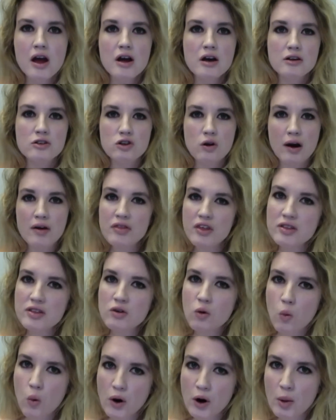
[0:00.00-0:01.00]
So I
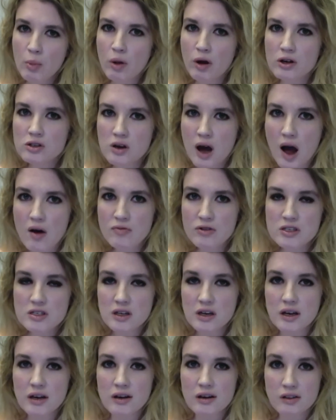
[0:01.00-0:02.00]
that Warner Bros.
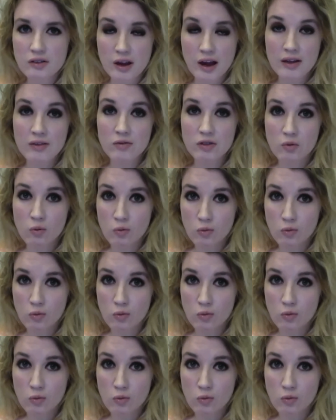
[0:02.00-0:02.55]
obviously eh,